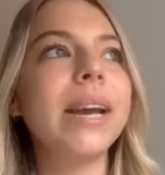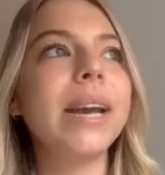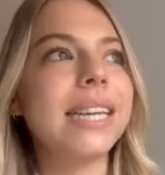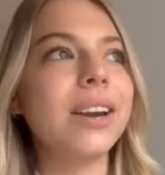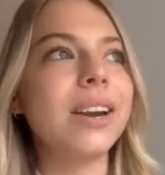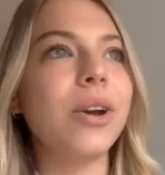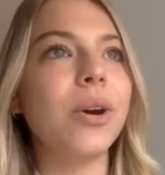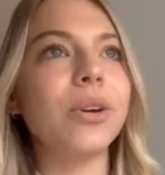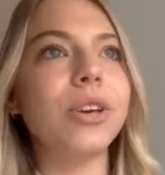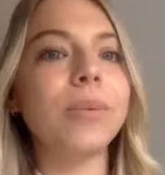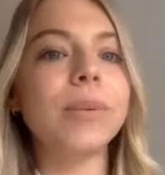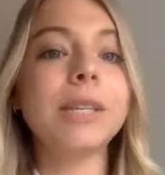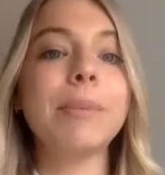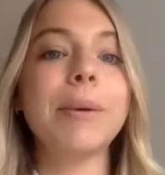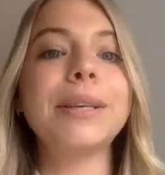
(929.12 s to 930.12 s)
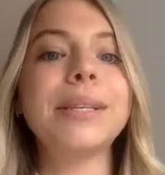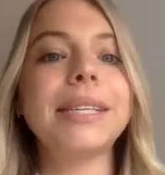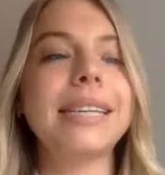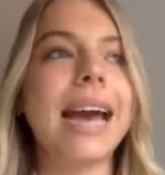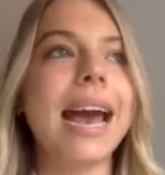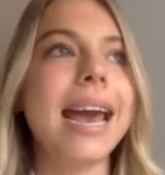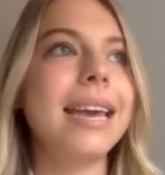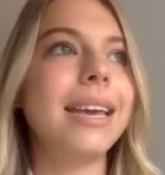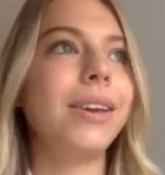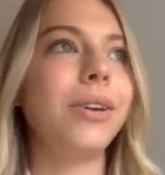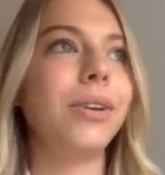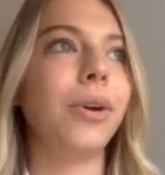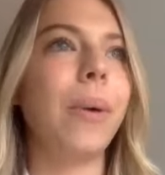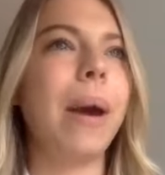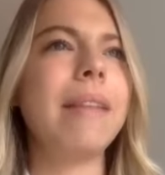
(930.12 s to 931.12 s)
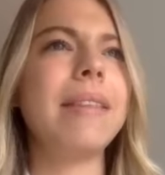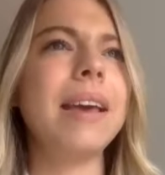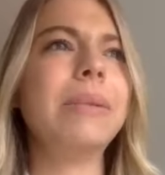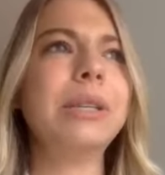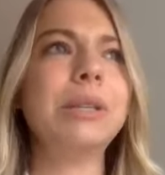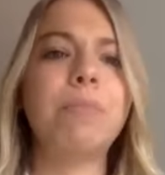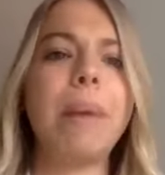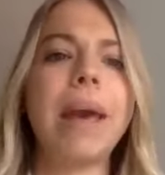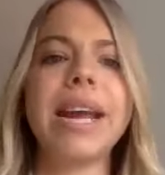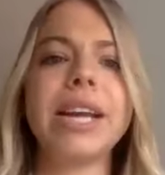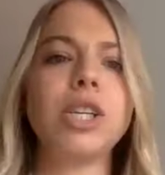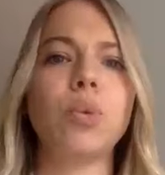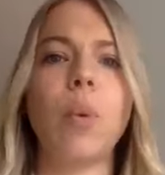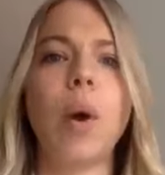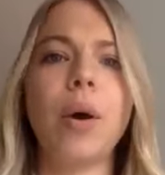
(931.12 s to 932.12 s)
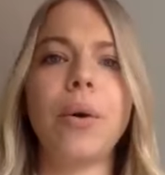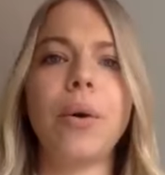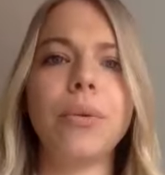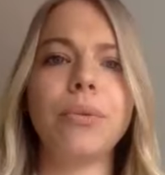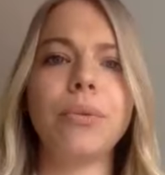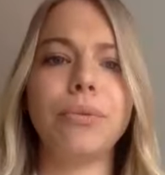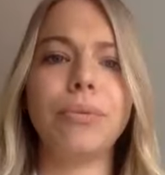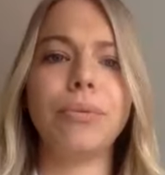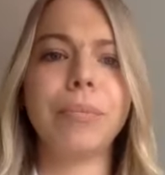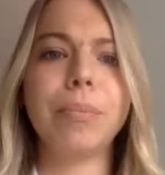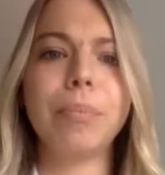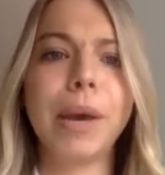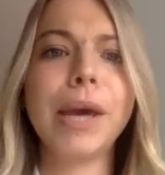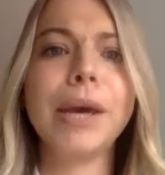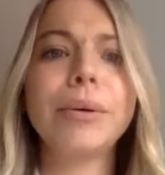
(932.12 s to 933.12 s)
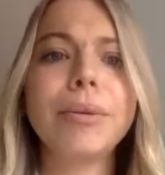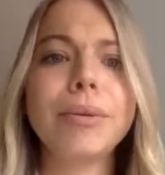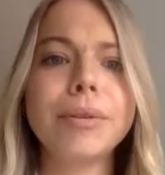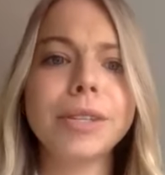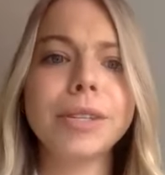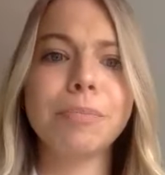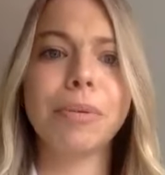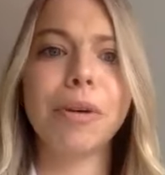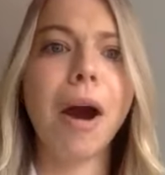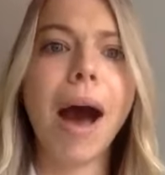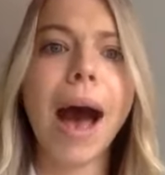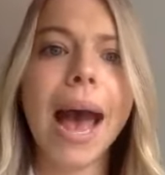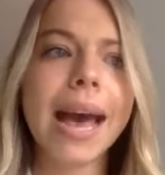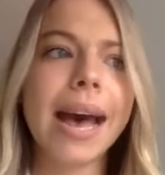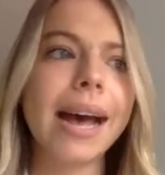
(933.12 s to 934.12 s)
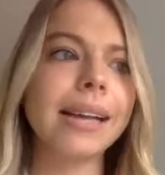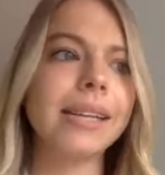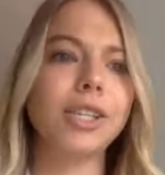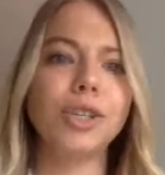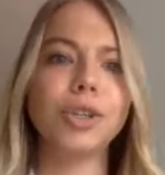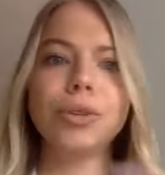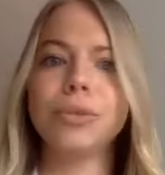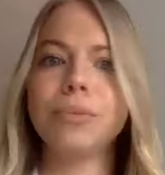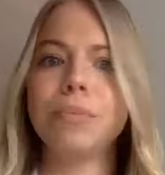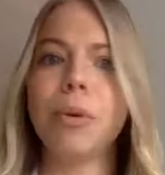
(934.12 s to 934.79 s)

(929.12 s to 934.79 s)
we didn't know you were supposed to take, you know, I think it was B12 pills prior to. Oh,